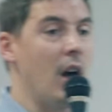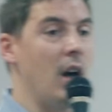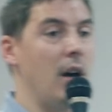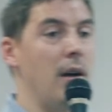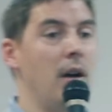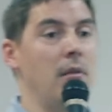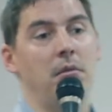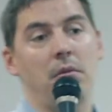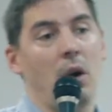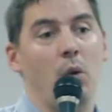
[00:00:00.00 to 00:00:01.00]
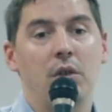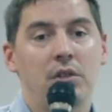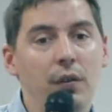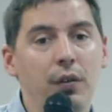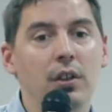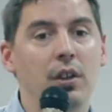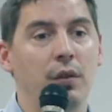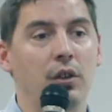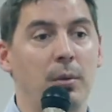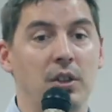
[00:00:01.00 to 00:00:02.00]
different
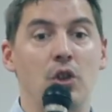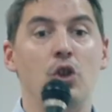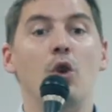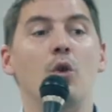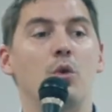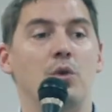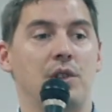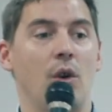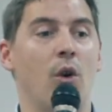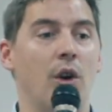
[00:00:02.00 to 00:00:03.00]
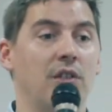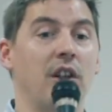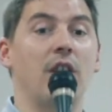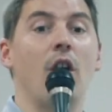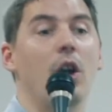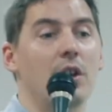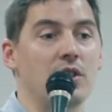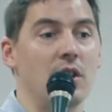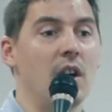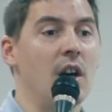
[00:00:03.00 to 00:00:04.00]
topics, news or
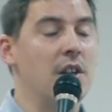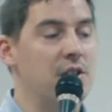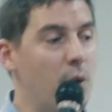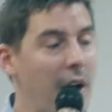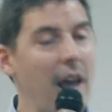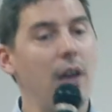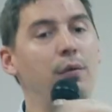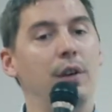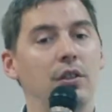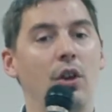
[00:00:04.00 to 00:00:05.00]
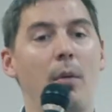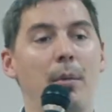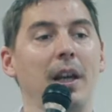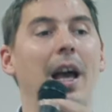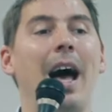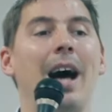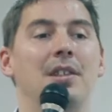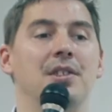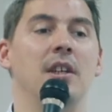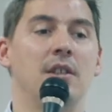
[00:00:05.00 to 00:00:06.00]
technology. So every topic
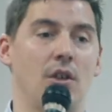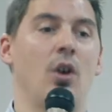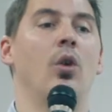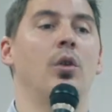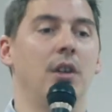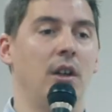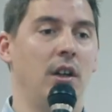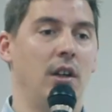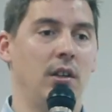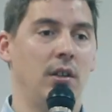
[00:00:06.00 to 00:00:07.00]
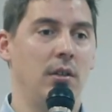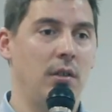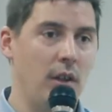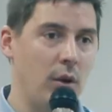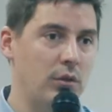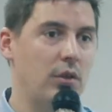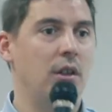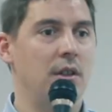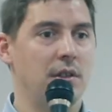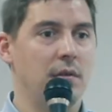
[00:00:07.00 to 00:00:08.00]
has its own
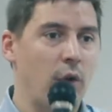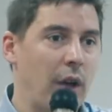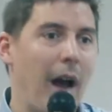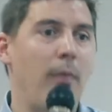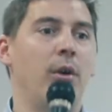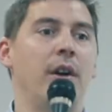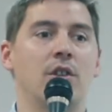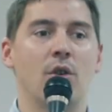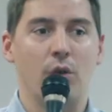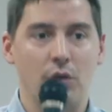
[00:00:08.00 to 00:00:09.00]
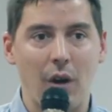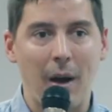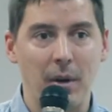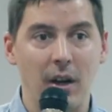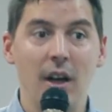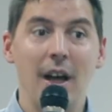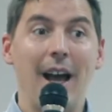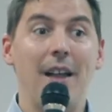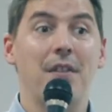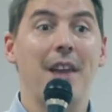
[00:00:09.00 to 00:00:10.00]
vocabulary, its own grammar,
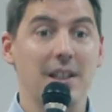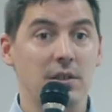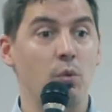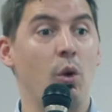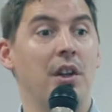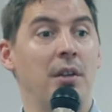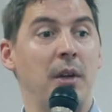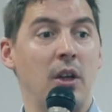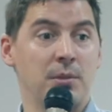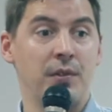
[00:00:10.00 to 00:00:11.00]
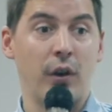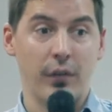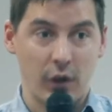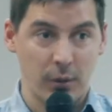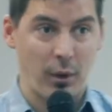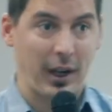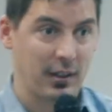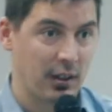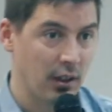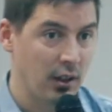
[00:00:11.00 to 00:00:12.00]
and that's what it becomes very, very
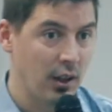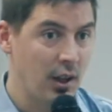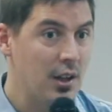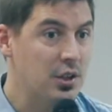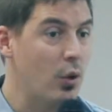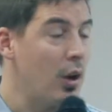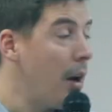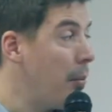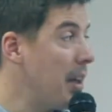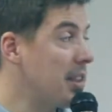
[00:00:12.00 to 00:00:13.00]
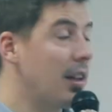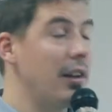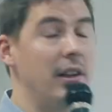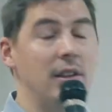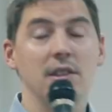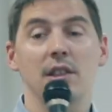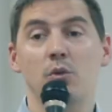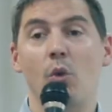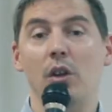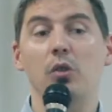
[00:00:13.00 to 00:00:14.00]
practical. So basically this is
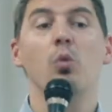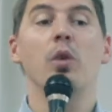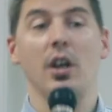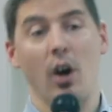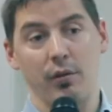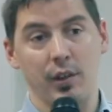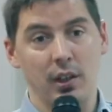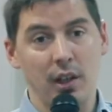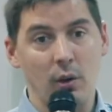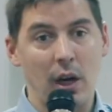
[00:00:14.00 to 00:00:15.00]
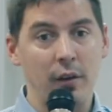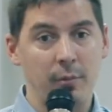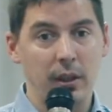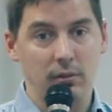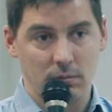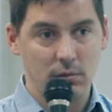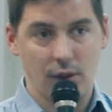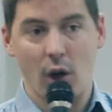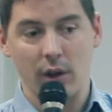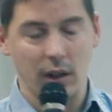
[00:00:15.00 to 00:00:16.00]
what we offer. Now I've been
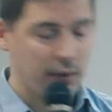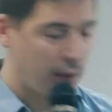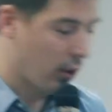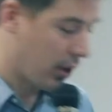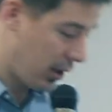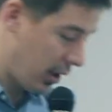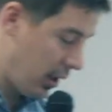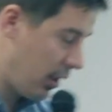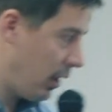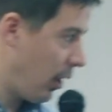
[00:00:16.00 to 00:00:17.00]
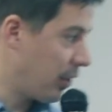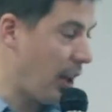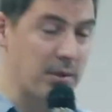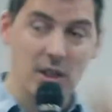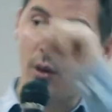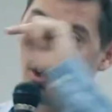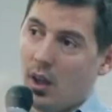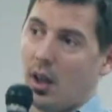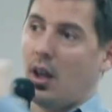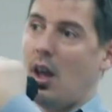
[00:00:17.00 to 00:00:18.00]
talking for a long time, so
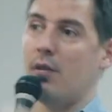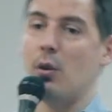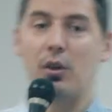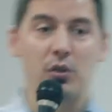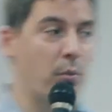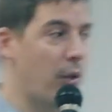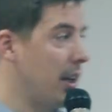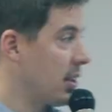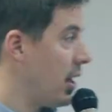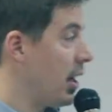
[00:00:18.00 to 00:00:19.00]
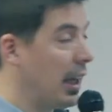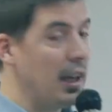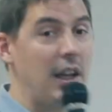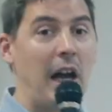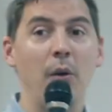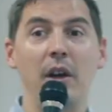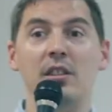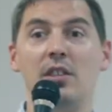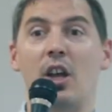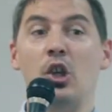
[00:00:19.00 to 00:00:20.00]
if you want to press again, now
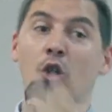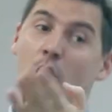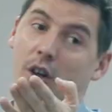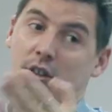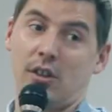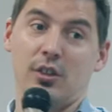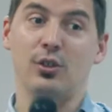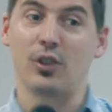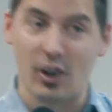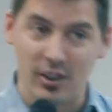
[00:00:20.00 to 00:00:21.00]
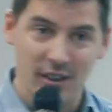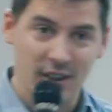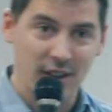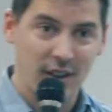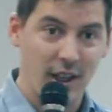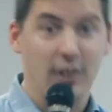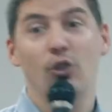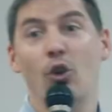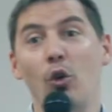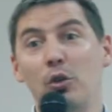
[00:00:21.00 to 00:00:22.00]
is your turn to talk.
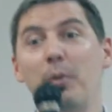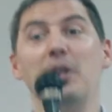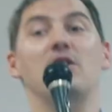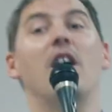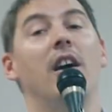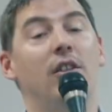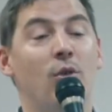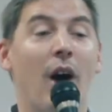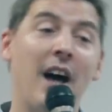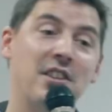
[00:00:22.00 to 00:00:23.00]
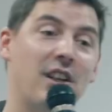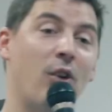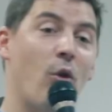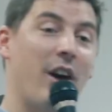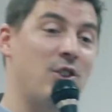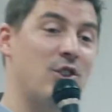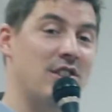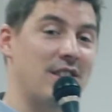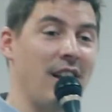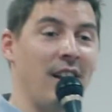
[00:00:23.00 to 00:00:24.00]
And don't be shy to ask
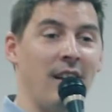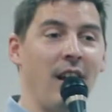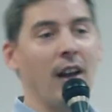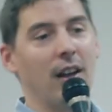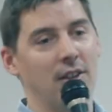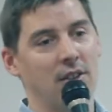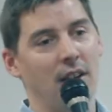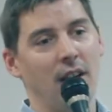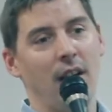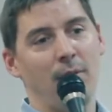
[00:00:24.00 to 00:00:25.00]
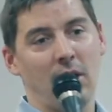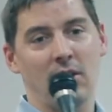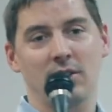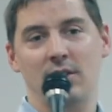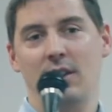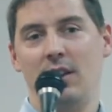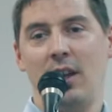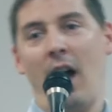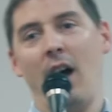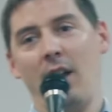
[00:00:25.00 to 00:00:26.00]
questions in English, because
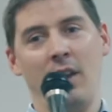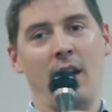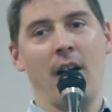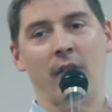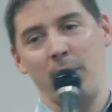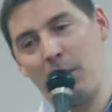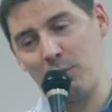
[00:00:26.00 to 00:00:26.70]
ja nie gawali po